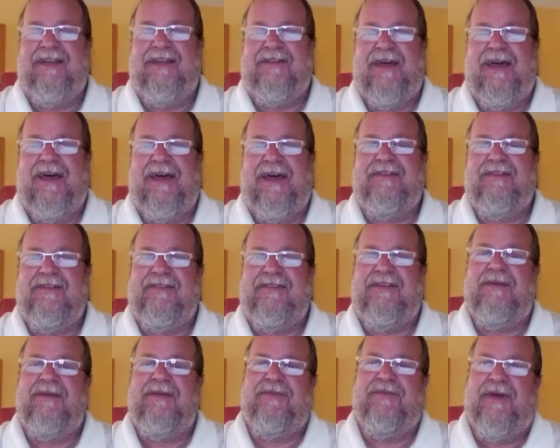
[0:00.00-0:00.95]
as it
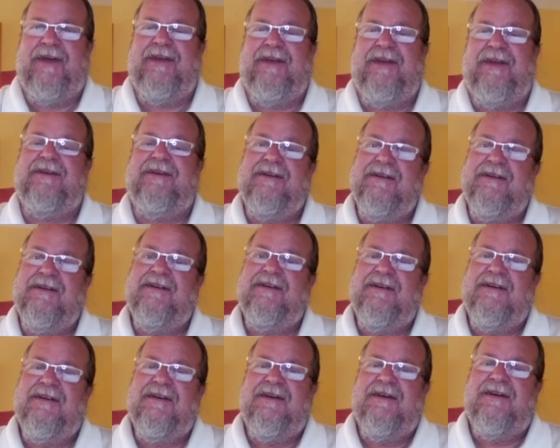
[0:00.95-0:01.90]
seems like
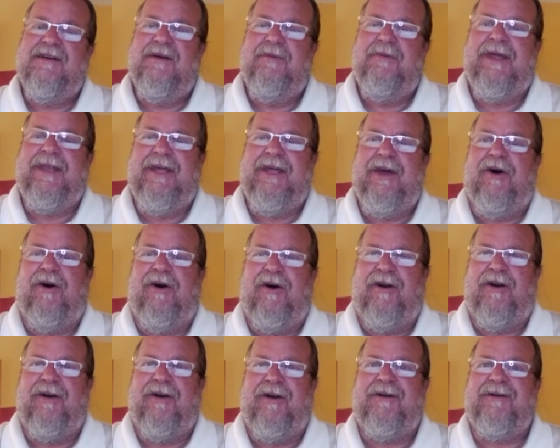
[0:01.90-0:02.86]
many
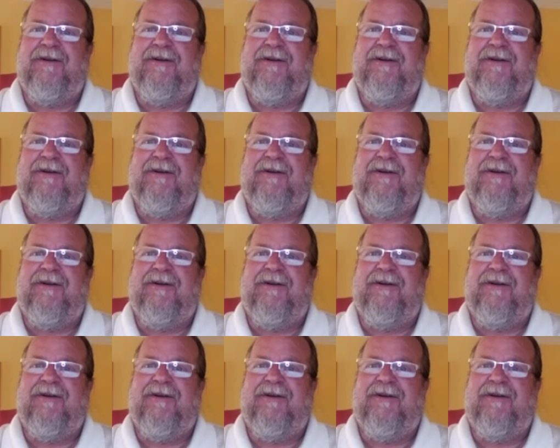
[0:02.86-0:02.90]
are,